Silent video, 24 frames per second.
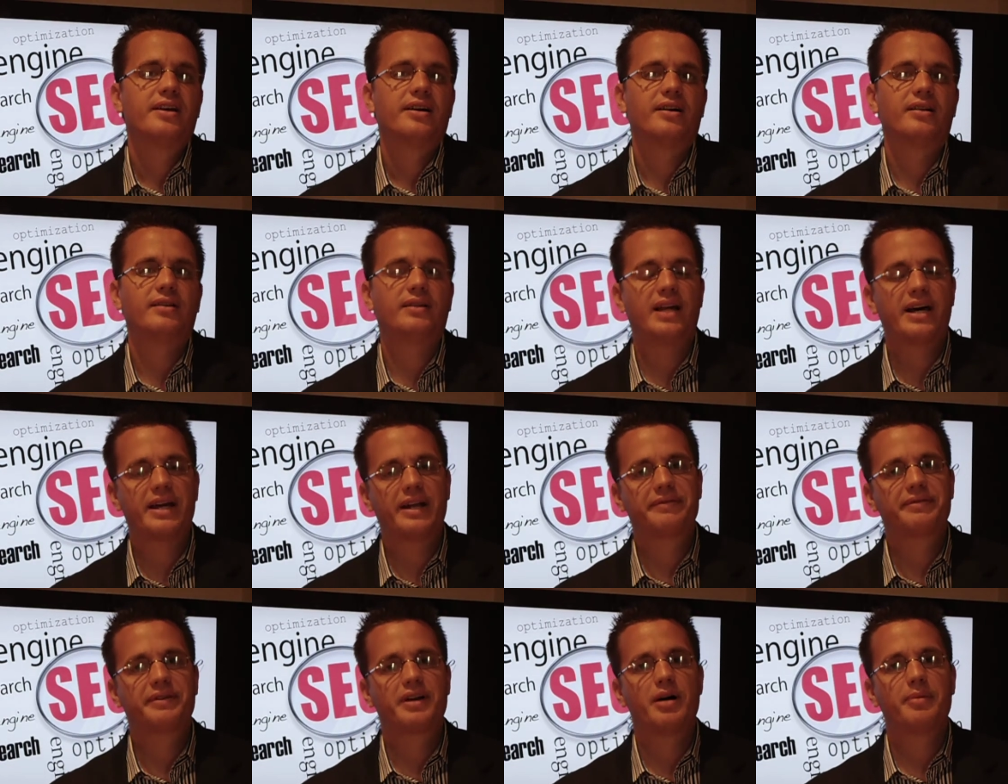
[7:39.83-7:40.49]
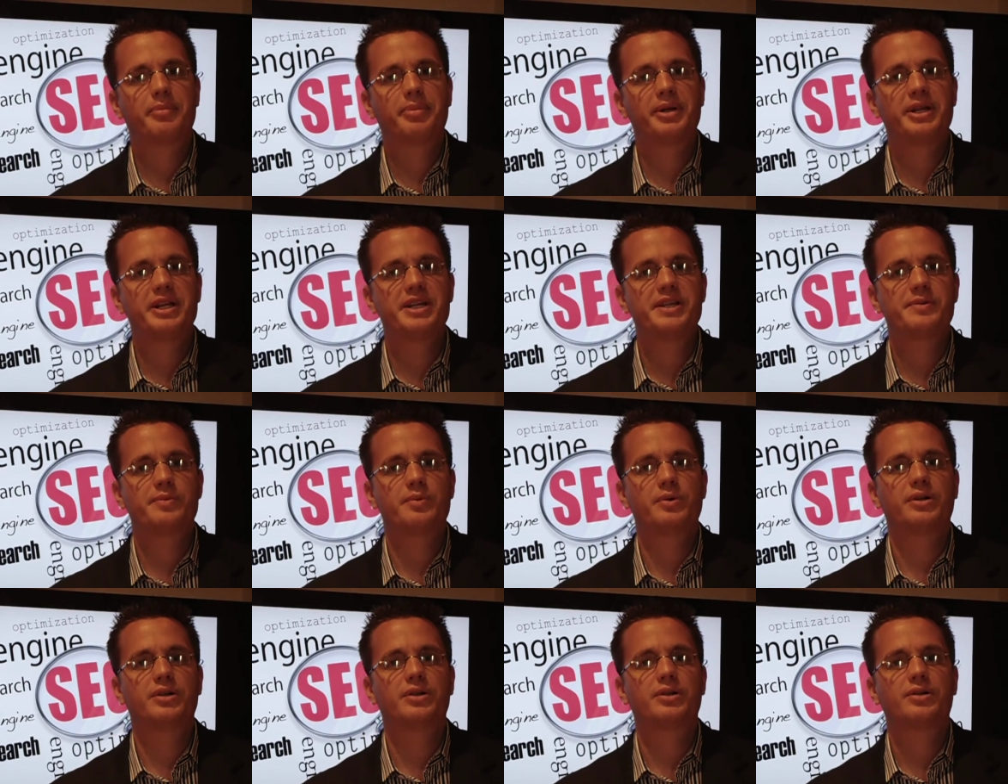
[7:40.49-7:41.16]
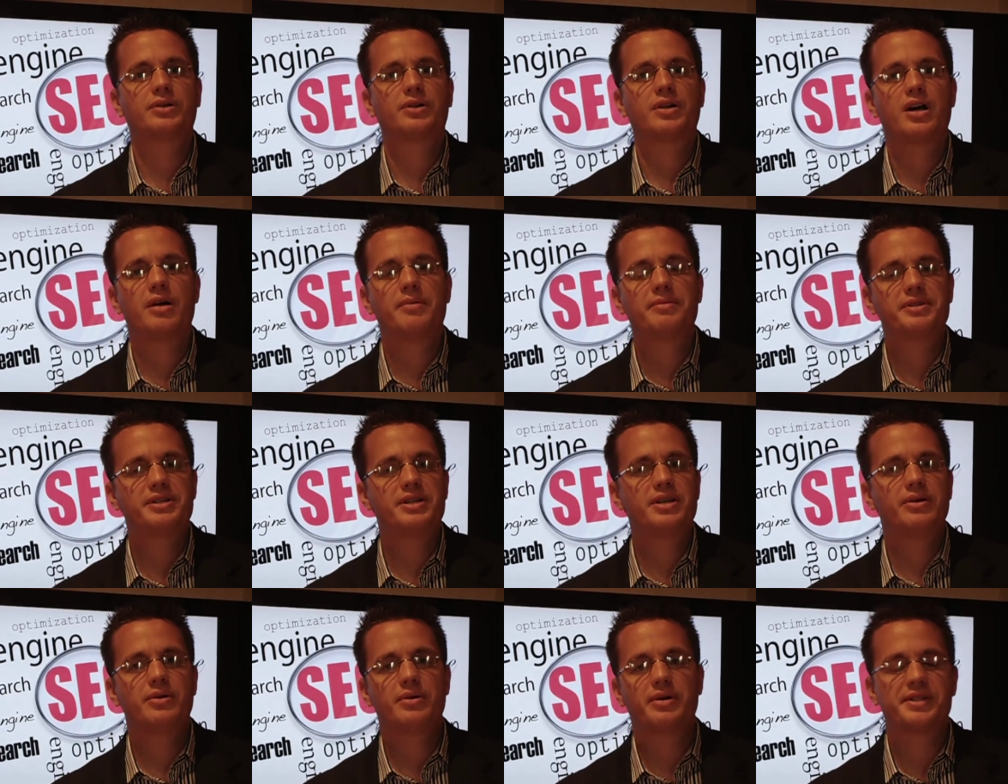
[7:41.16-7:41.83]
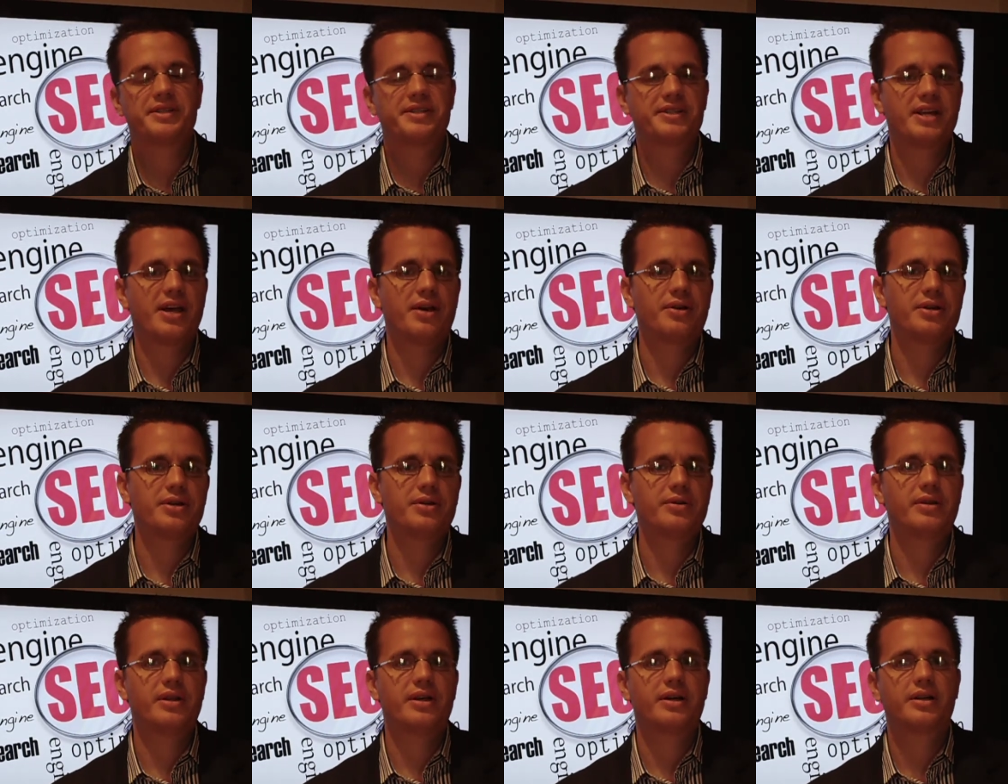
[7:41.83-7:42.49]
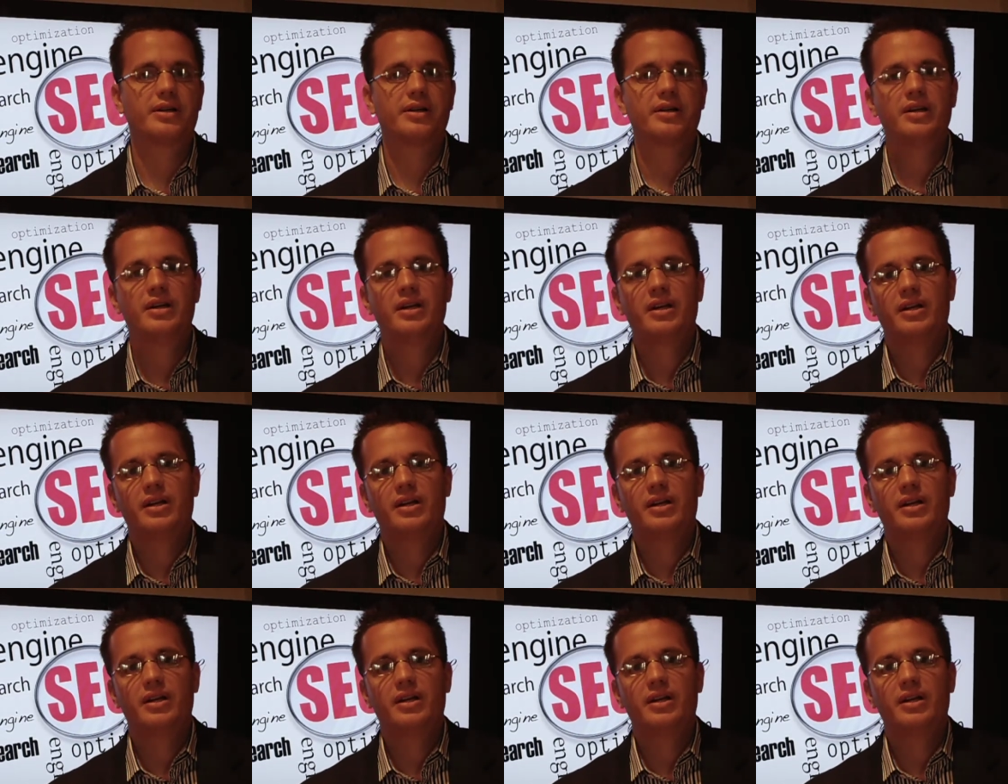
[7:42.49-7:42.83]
A lot of companies will come to you and sell you the